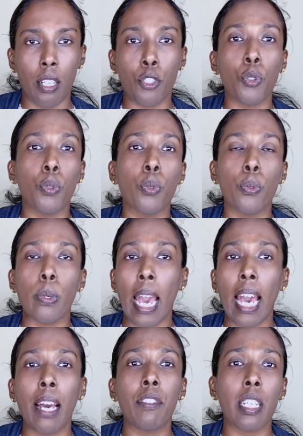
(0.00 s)
to
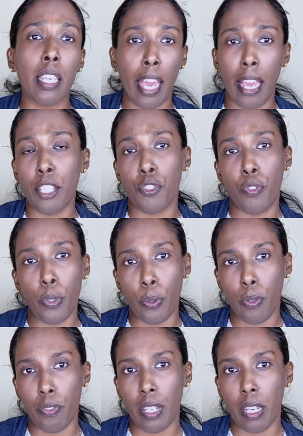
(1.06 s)
have the cash flow
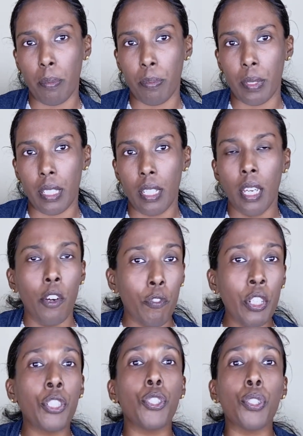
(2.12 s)
of the company,
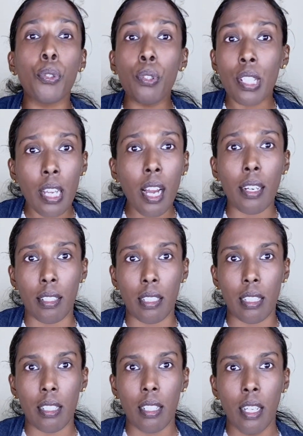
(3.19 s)
which you started
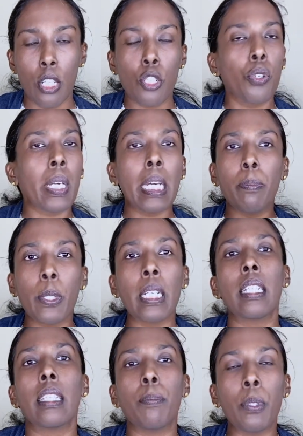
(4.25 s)
it. So you can
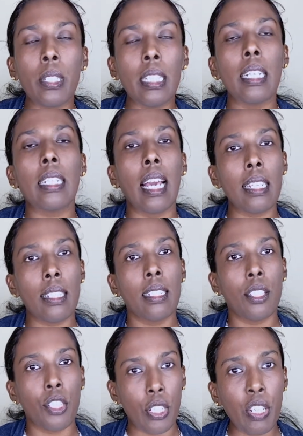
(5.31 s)
put that as an
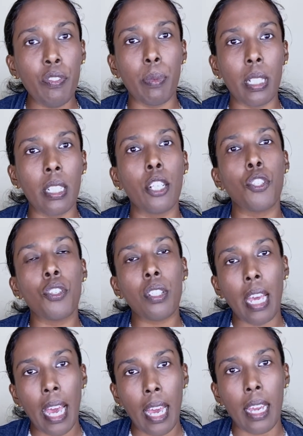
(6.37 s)
achievement that you
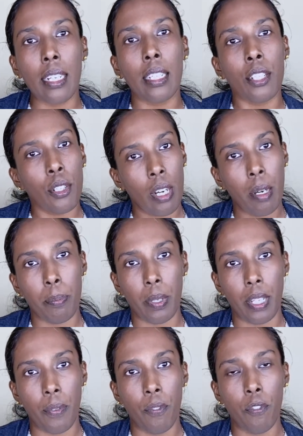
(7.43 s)
had in your
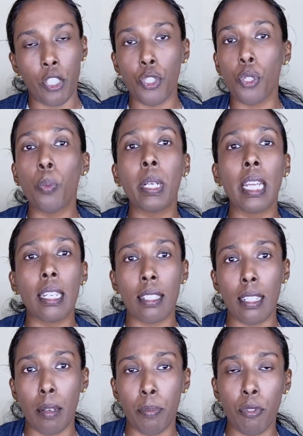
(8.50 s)
company, which nobody has
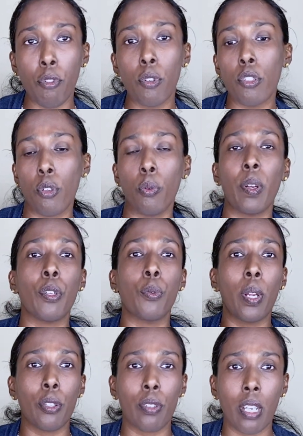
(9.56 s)
done before. So when you
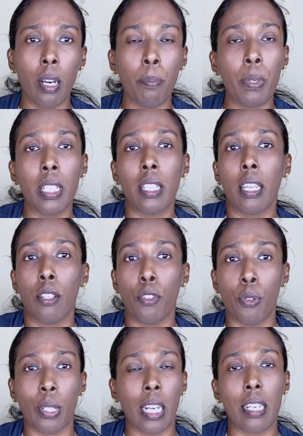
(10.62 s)
went to the company,
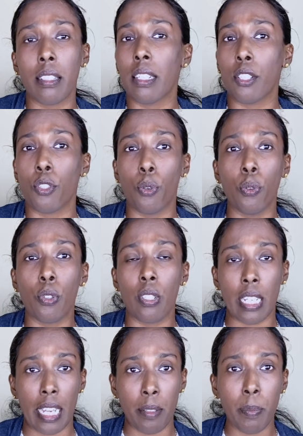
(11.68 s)
you realize there's no
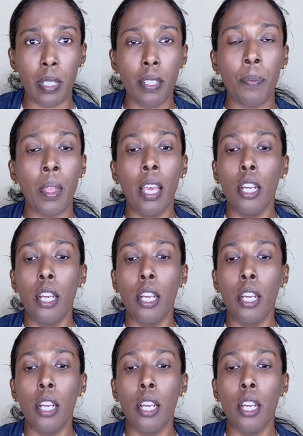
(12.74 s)
statement,